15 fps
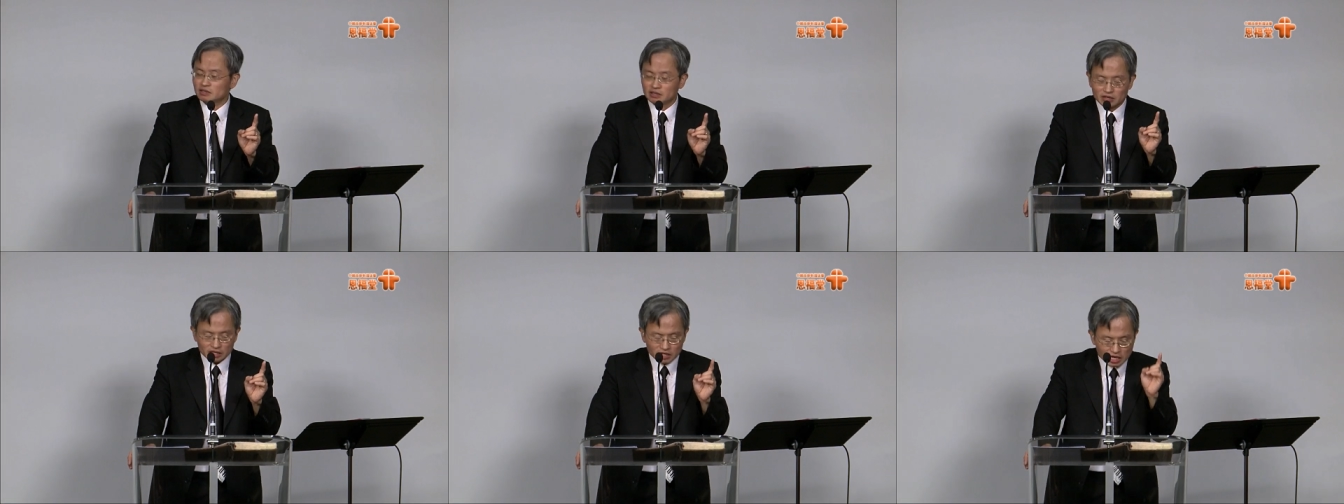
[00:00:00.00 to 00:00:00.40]

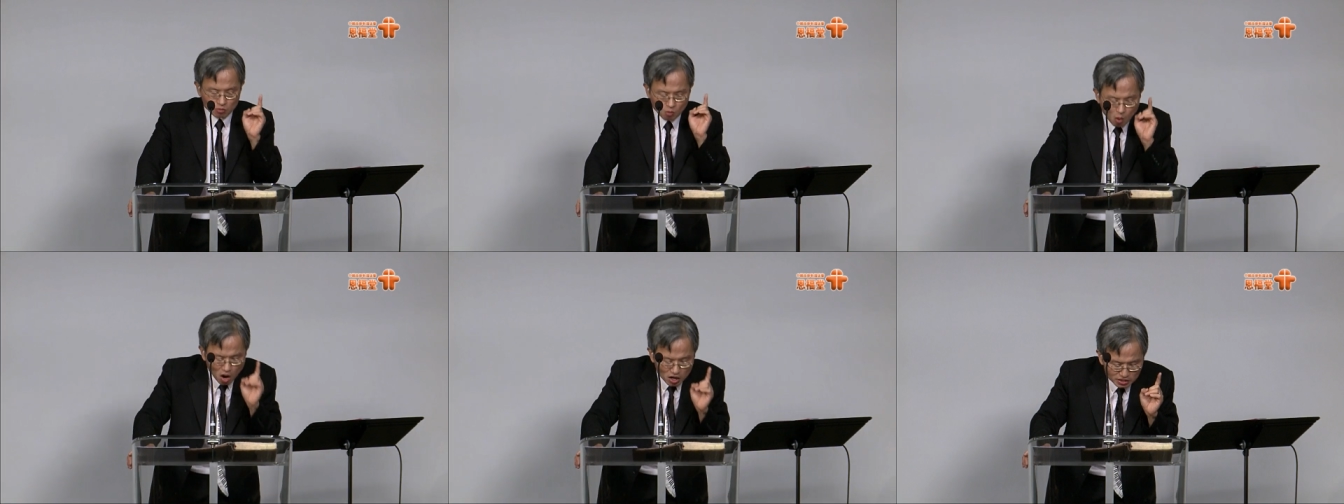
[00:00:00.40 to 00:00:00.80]
in
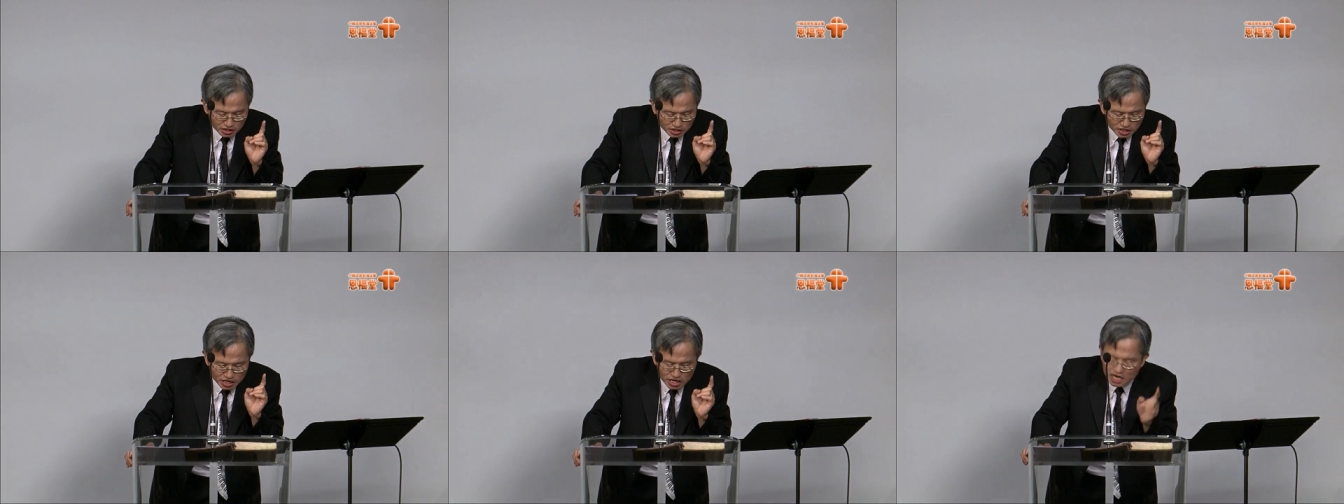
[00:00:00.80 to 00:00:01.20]
what?
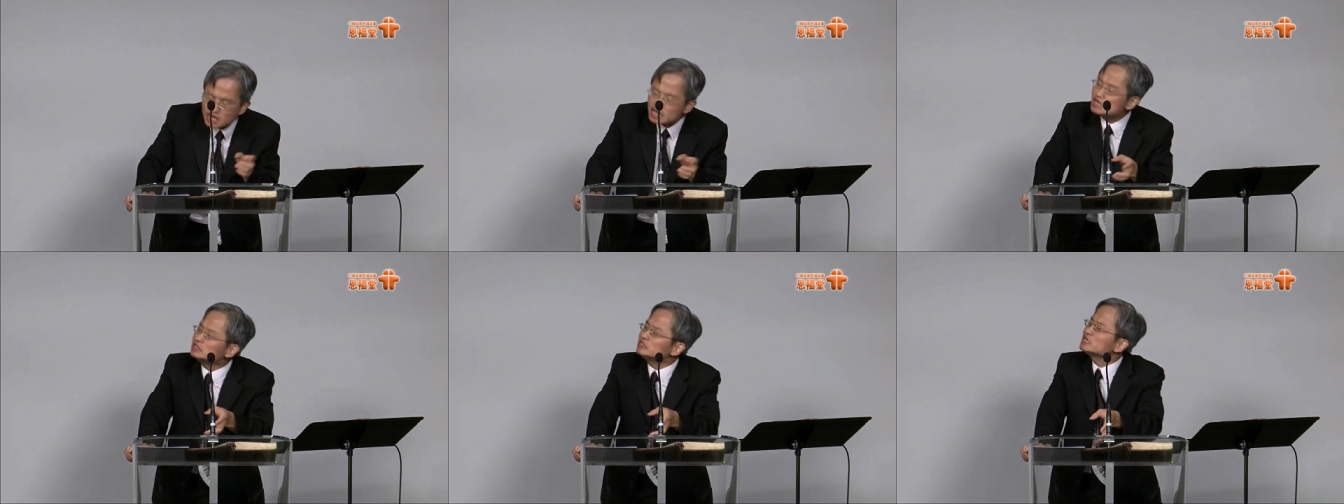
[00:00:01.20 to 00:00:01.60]

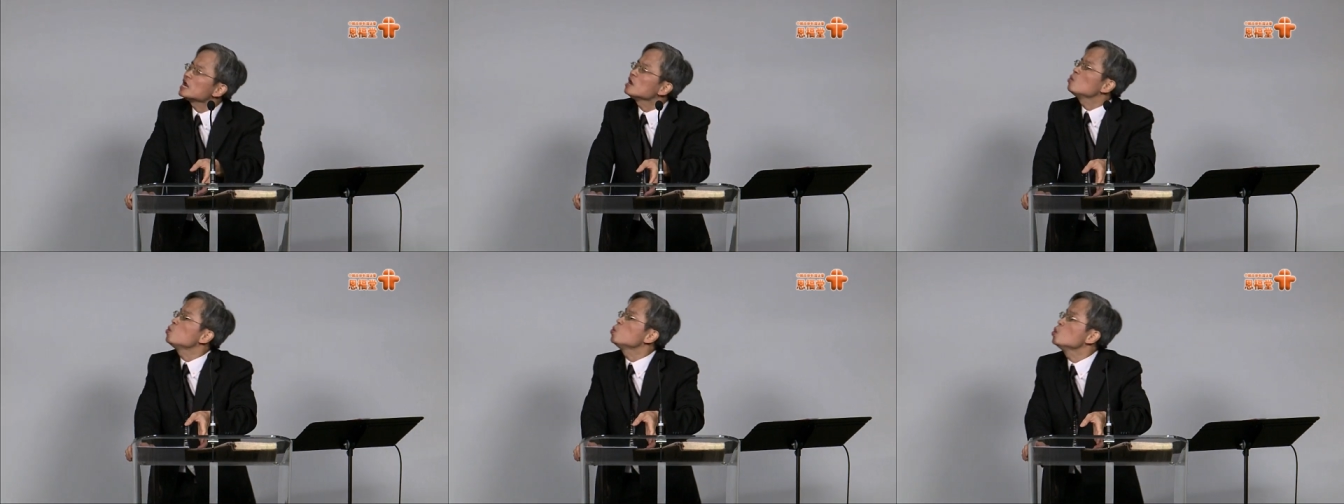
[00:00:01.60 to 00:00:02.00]
In their
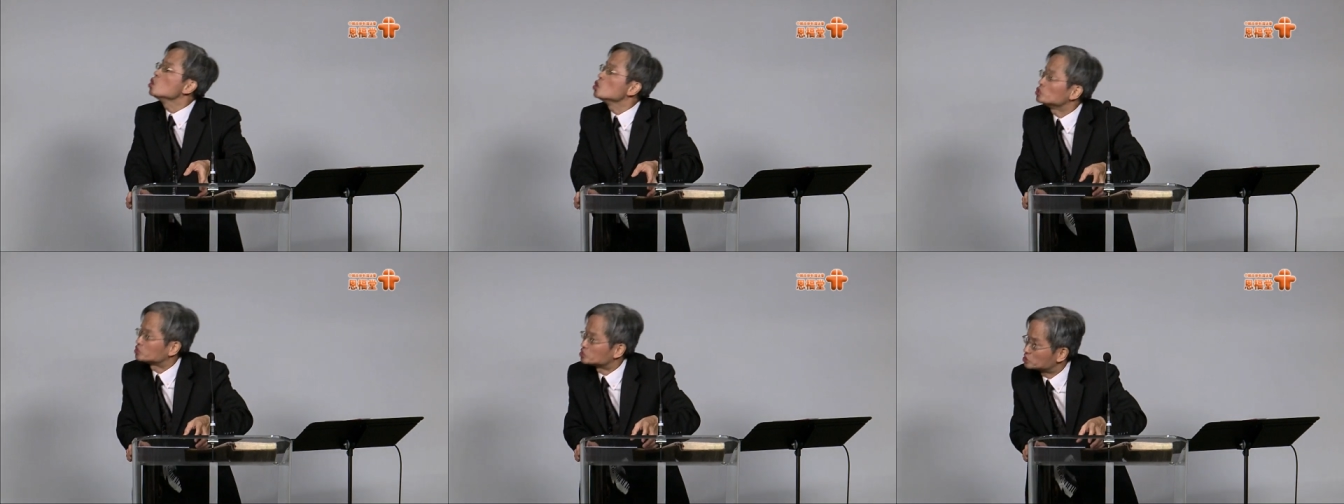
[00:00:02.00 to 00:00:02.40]
words.